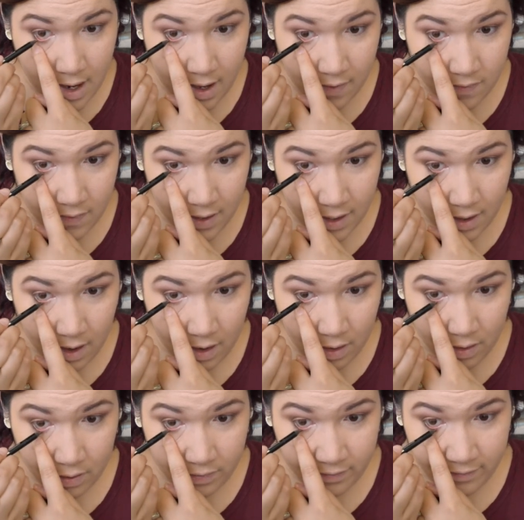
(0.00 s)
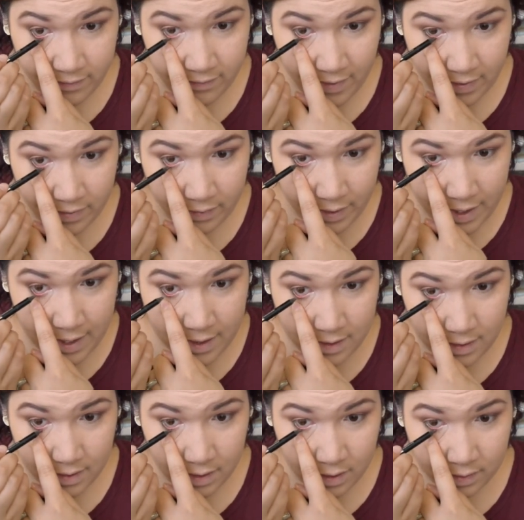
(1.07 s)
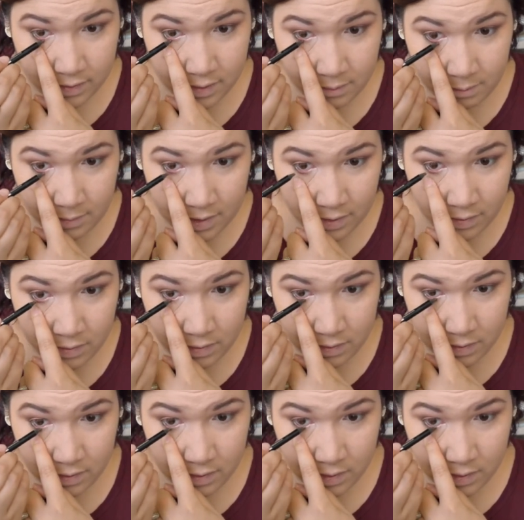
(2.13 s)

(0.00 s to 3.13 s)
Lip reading: and then I'll feather it on the middle